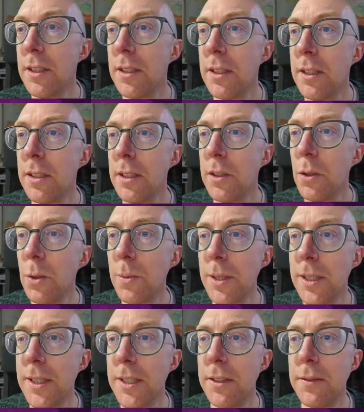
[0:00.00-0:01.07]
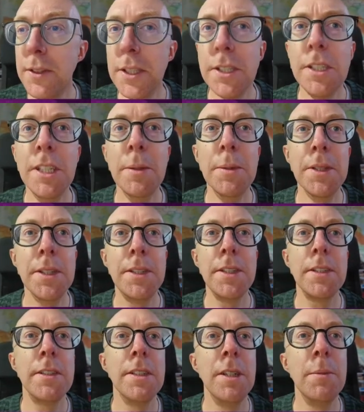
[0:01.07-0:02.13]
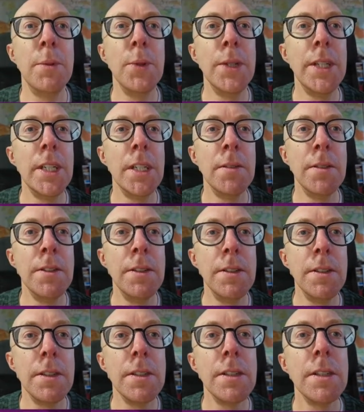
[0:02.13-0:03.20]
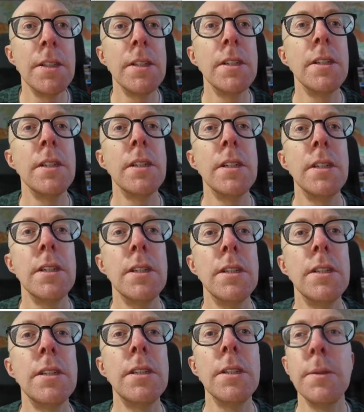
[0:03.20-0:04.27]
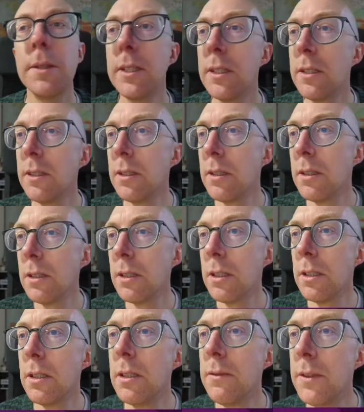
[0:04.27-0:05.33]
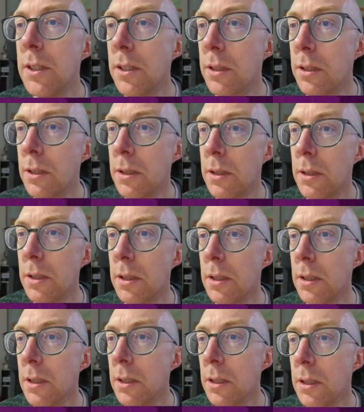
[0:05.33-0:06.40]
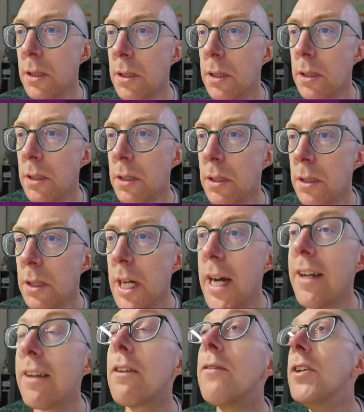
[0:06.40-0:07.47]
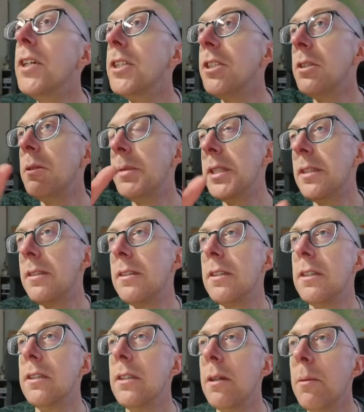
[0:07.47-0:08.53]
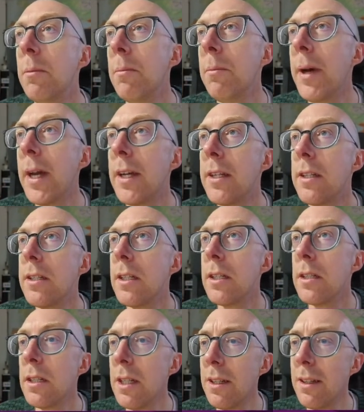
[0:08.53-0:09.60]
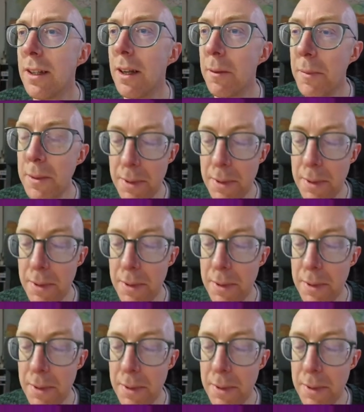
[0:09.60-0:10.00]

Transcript: because I normally set a version number. This example here is not showing the version. It's the version based in the package JSON. That's it. Maybe the